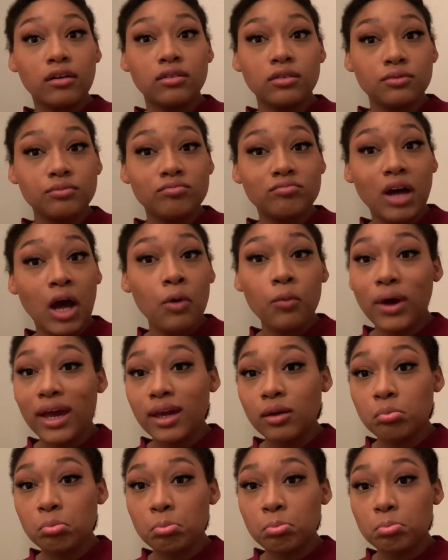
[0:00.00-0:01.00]
I'll wait.
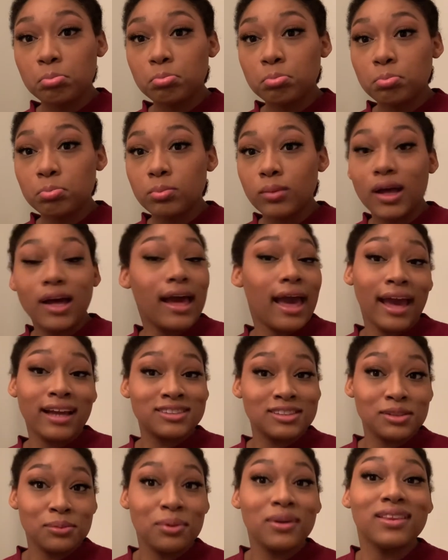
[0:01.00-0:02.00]

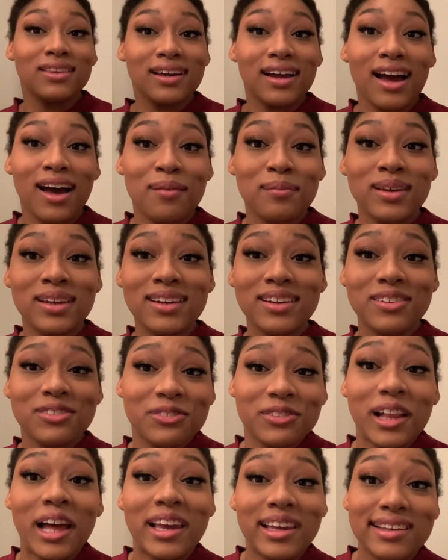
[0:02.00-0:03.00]
Actually put in the comment if
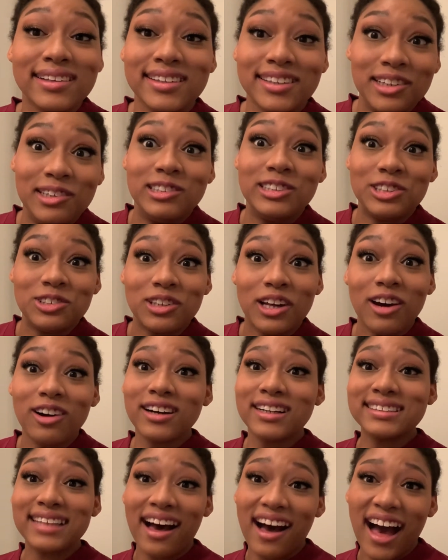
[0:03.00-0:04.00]
like you do know,
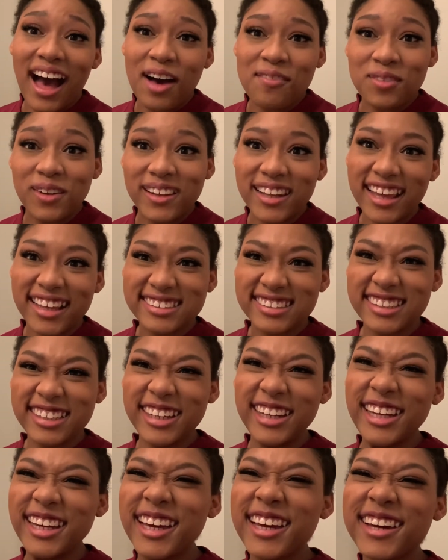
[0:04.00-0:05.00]
because I'll hop on that too.
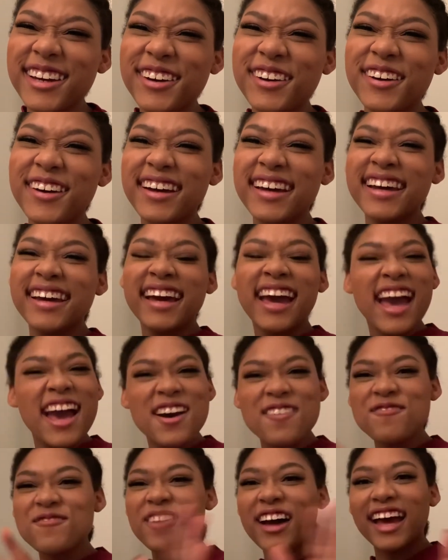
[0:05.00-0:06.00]

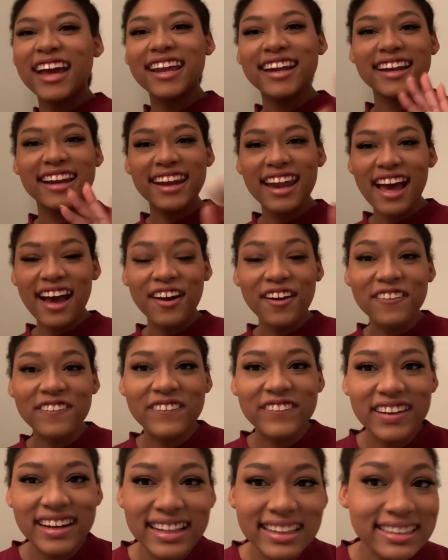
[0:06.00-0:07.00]
But no,
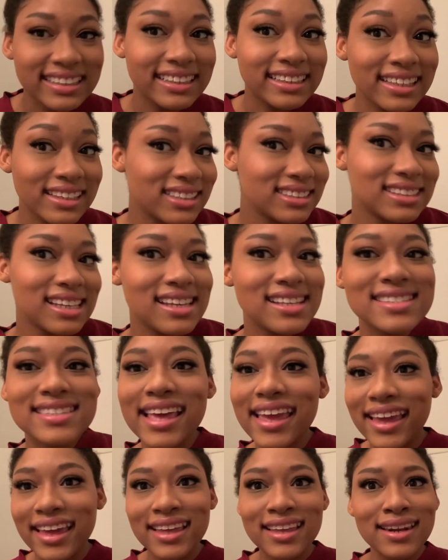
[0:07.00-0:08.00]
really, this is
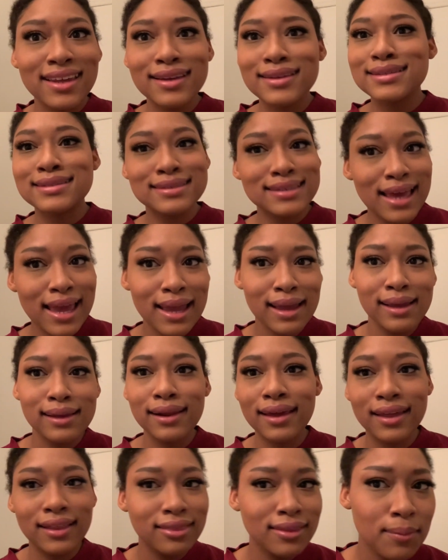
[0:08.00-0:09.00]
insane
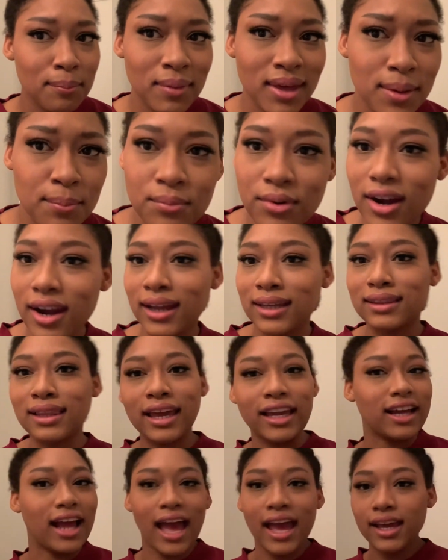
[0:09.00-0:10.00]
in the membrane.
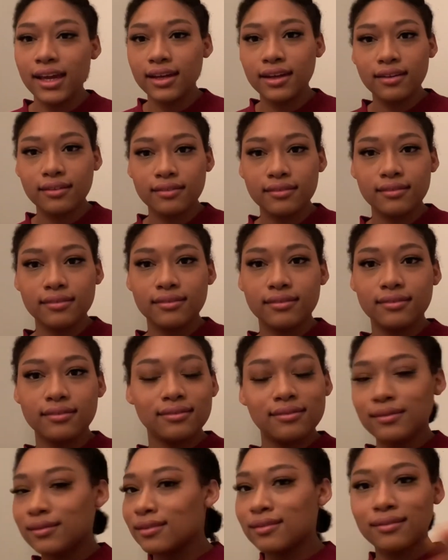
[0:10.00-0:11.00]
Like
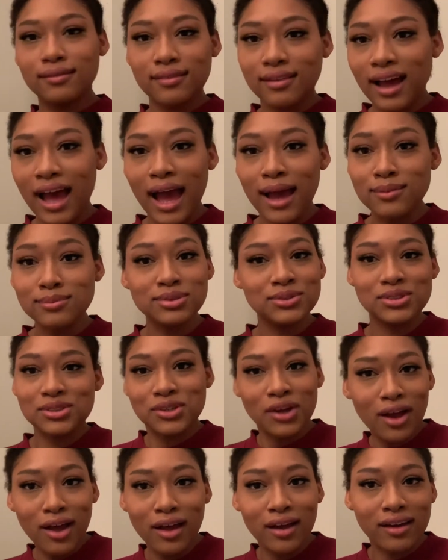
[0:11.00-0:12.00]
I'm
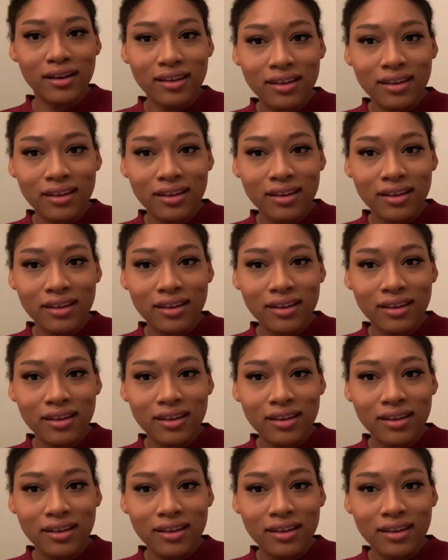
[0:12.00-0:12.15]
shook.